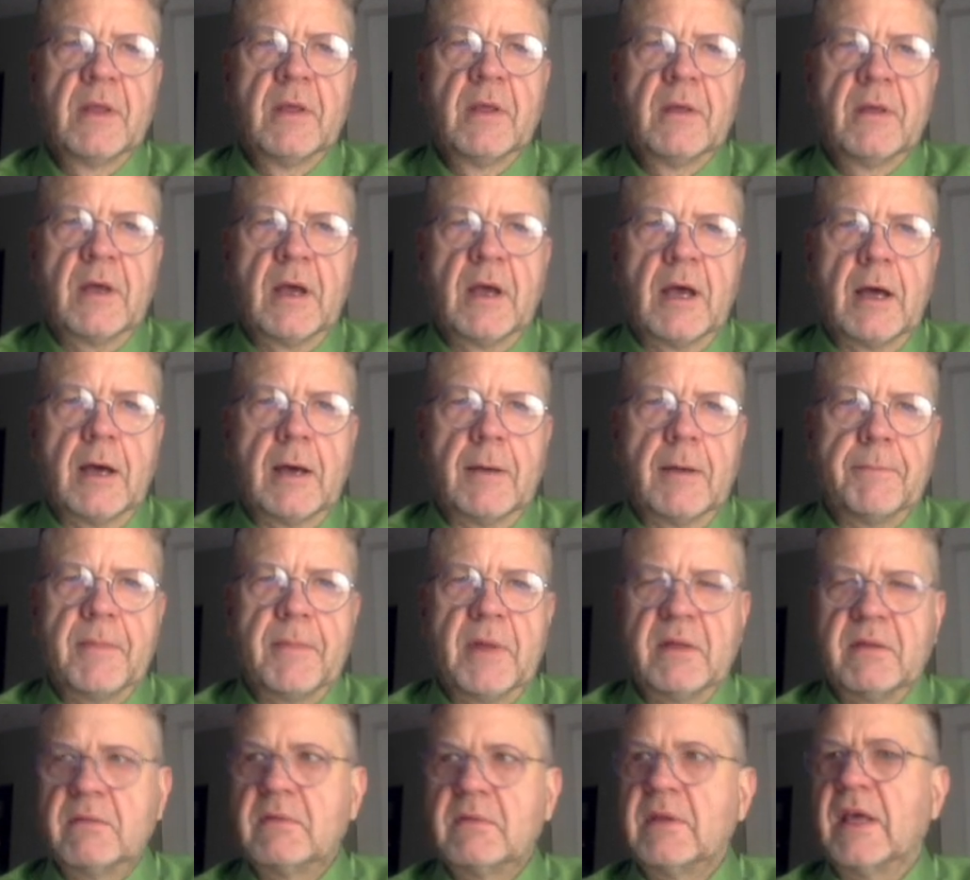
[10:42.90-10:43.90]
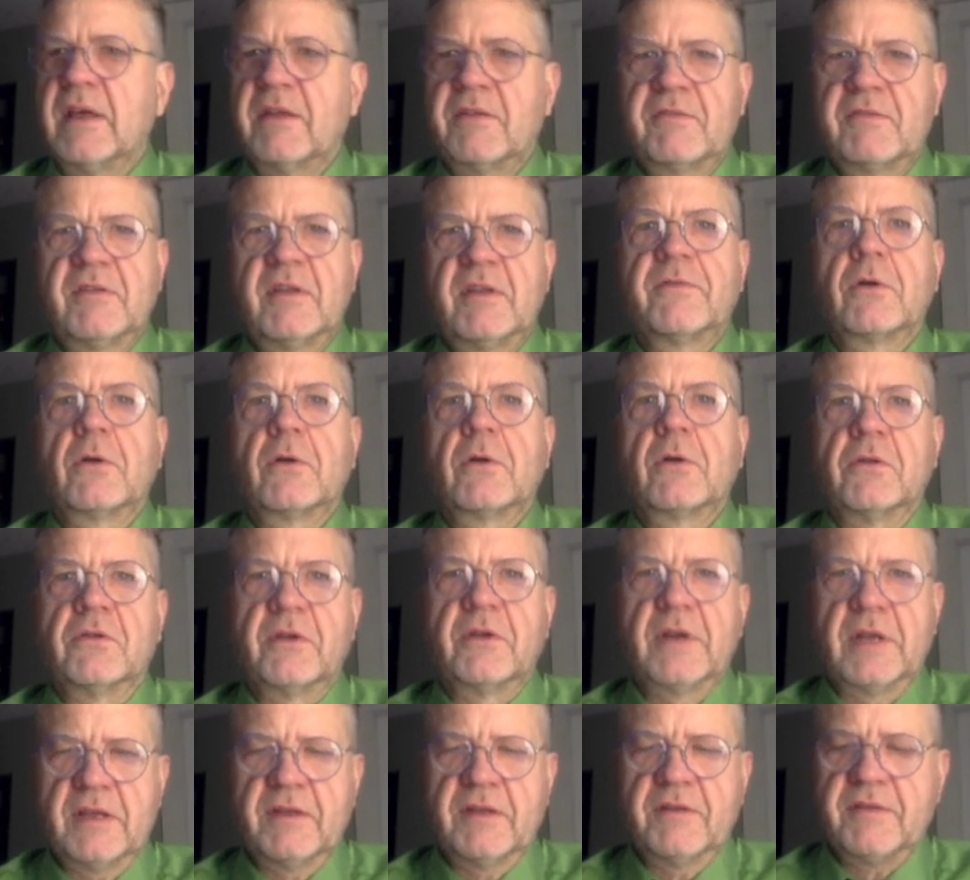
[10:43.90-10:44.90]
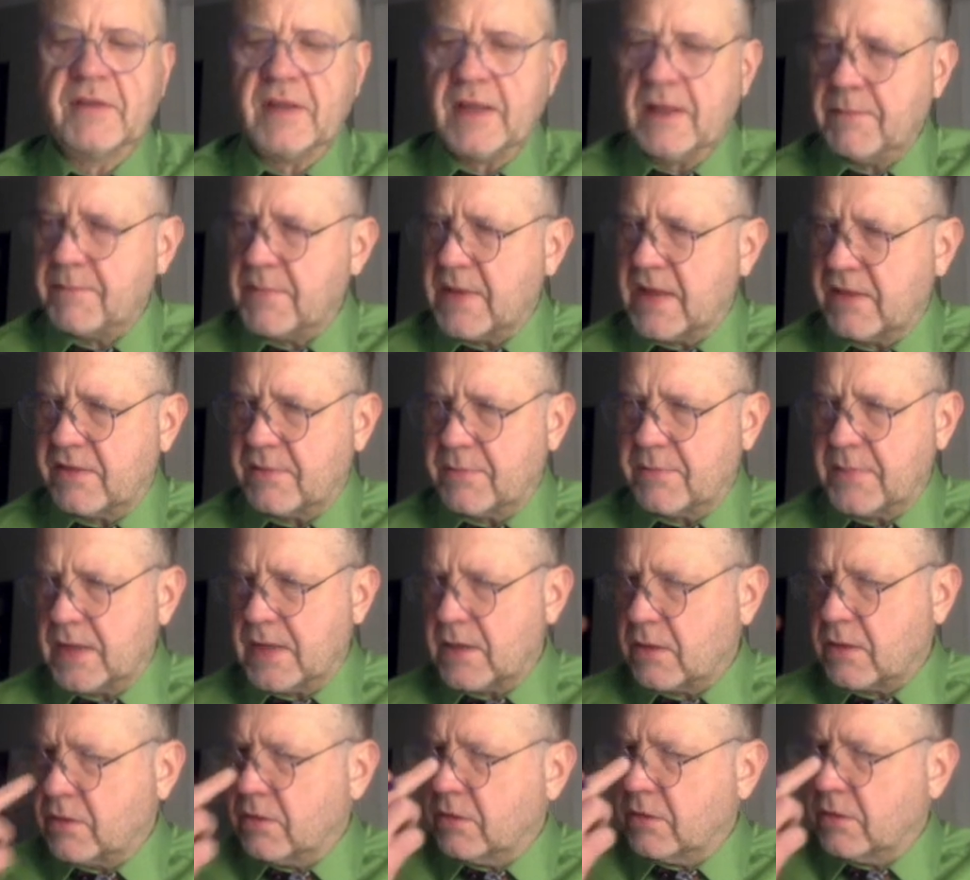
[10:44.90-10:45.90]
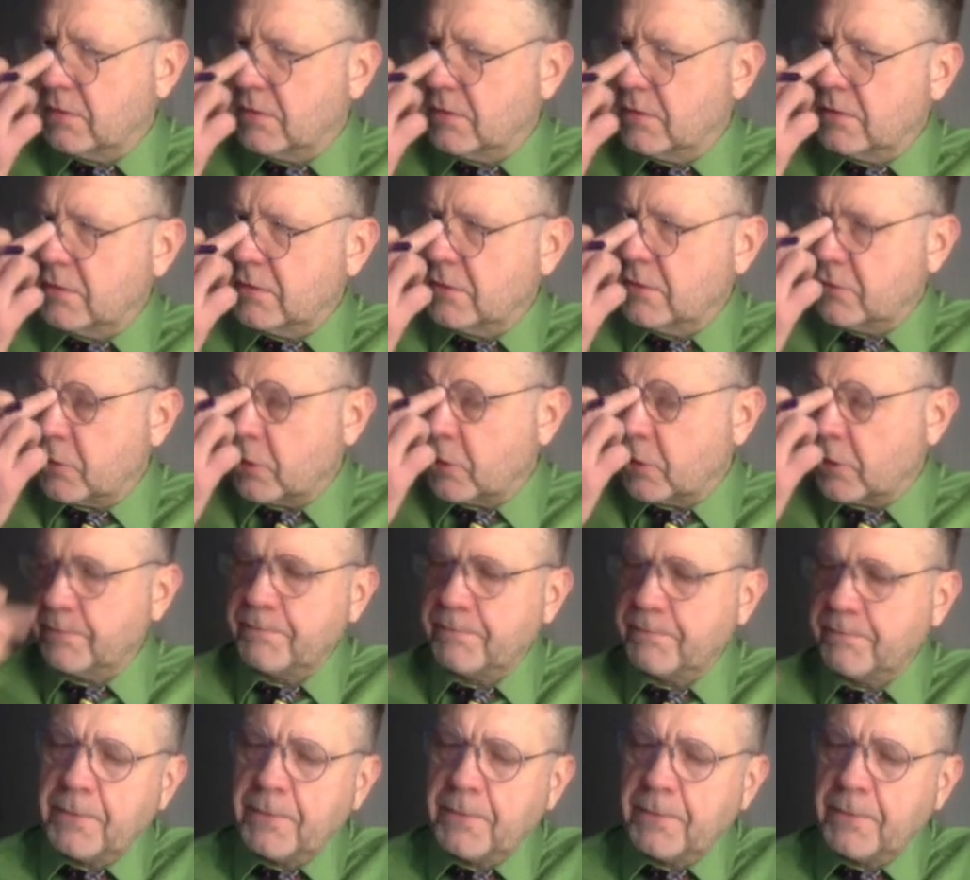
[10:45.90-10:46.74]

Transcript: And yes, difficulter is a mathematical term.